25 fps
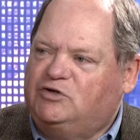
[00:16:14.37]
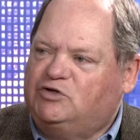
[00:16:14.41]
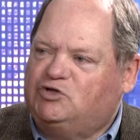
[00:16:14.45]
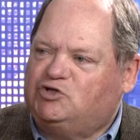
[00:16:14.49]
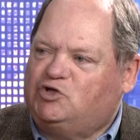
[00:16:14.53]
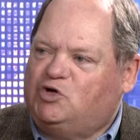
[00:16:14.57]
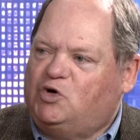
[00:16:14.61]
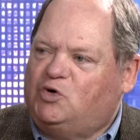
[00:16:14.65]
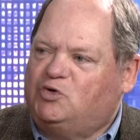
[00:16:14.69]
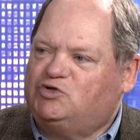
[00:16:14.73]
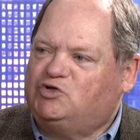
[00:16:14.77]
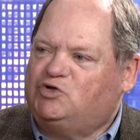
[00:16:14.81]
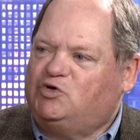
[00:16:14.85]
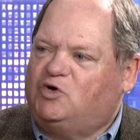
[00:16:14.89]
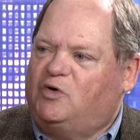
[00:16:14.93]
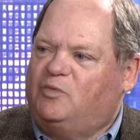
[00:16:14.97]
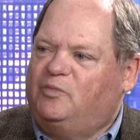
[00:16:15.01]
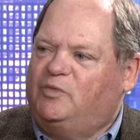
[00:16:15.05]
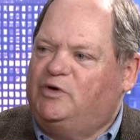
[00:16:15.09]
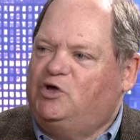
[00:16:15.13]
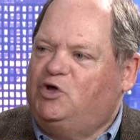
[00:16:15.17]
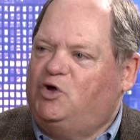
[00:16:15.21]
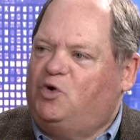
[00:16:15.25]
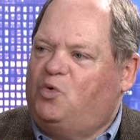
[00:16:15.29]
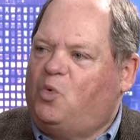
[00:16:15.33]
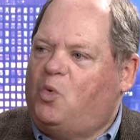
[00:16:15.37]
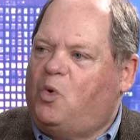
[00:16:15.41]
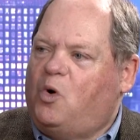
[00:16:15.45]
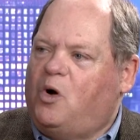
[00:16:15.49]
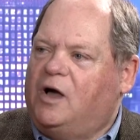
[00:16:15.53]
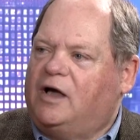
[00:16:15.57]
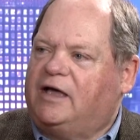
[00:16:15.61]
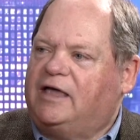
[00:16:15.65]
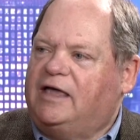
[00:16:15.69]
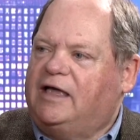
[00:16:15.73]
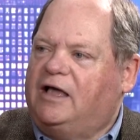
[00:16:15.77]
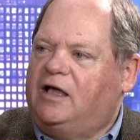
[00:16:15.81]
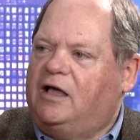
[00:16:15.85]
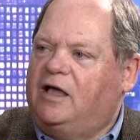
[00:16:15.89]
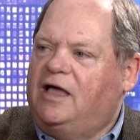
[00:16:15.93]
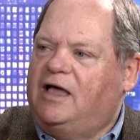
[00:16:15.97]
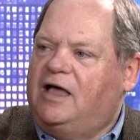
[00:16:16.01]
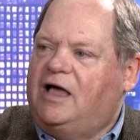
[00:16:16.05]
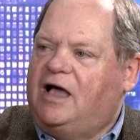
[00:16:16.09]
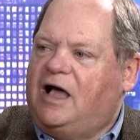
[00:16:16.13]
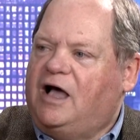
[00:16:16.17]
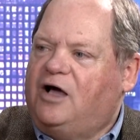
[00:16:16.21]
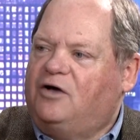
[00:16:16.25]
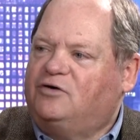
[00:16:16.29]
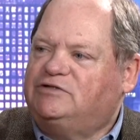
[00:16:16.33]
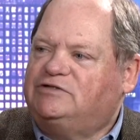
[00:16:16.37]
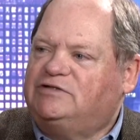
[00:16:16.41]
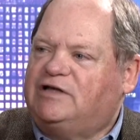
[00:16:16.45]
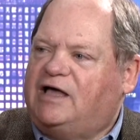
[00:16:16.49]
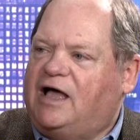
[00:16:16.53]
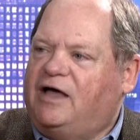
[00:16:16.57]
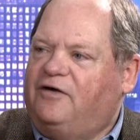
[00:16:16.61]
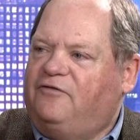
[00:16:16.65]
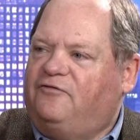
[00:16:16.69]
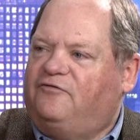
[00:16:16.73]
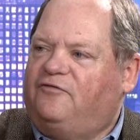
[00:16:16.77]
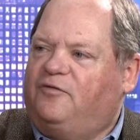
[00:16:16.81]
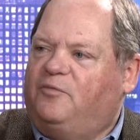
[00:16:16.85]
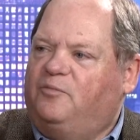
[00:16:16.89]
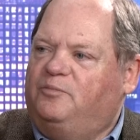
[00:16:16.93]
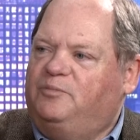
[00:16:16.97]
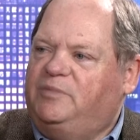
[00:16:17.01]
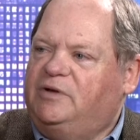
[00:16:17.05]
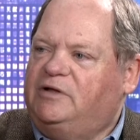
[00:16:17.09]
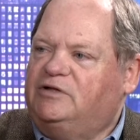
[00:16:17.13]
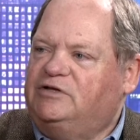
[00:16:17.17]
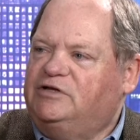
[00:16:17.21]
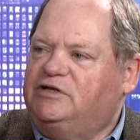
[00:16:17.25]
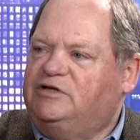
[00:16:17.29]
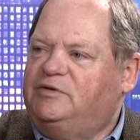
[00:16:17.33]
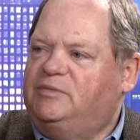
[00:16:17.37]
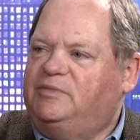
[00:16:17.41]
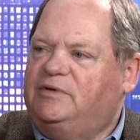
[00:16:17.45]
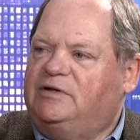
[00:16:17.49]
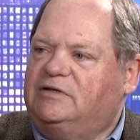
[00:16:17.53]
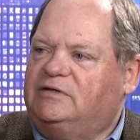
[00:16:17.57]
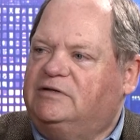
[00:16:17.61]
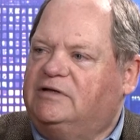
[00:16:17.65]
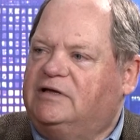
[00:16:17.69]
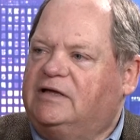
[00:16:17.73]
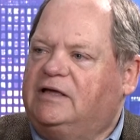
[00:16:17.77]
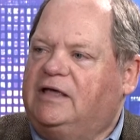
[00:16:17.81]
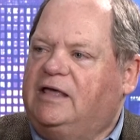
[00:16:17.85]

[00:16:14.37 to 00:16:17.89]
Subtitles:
snowstorm, and you're walking outside from building to building.